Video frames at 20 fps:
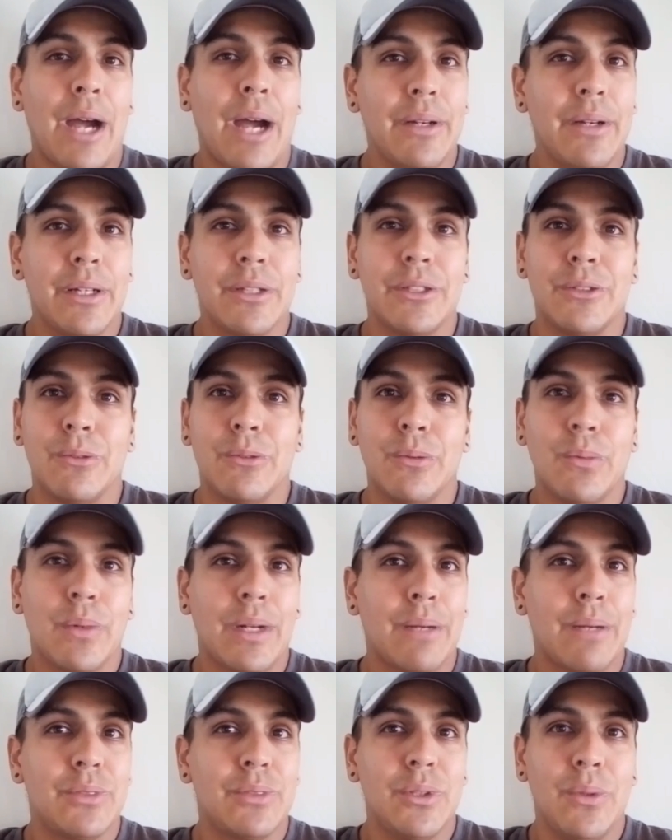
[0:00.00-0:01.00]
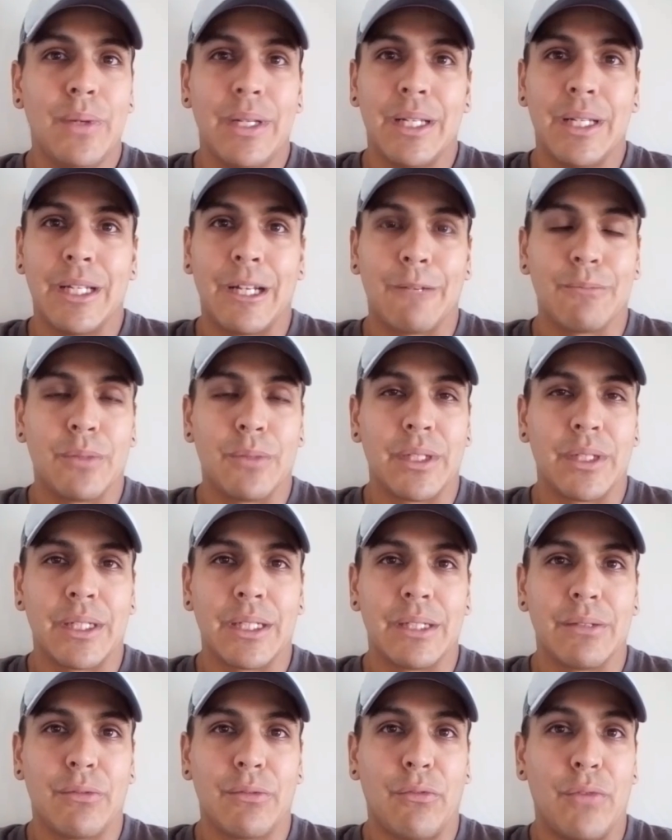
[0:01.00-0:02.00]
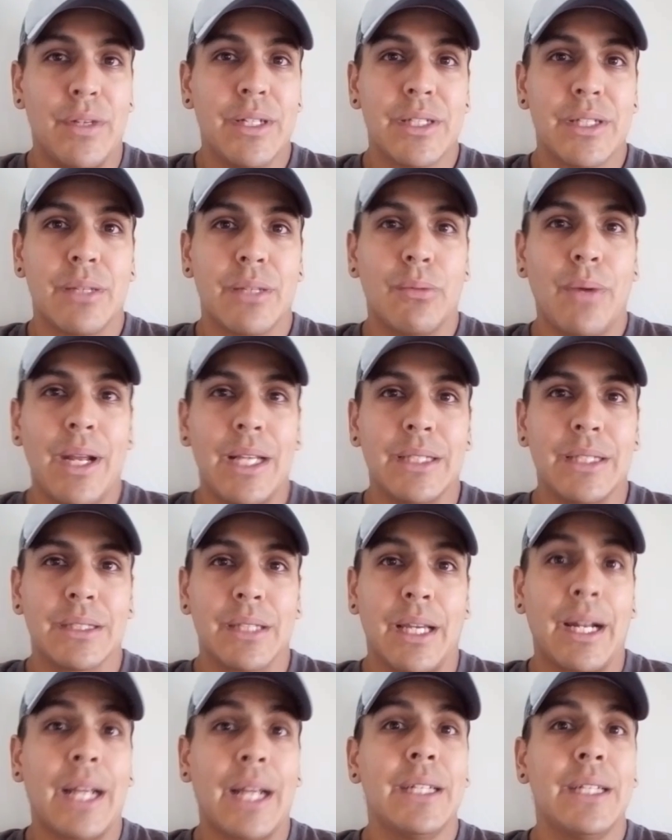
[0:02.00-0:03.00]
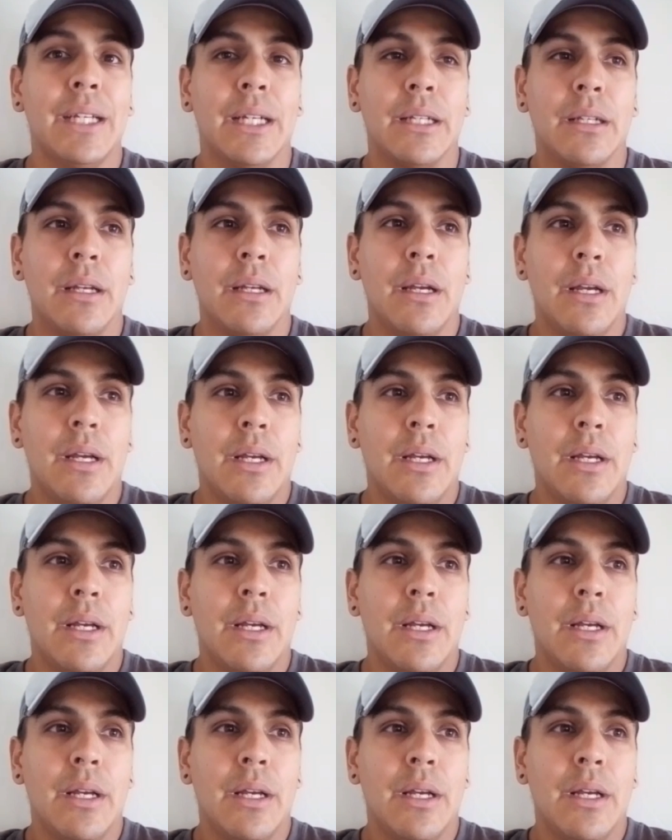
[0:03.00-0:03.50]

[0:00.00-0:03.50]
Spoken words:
out here doing what I'm doing and I'm going to finish the race. And I did.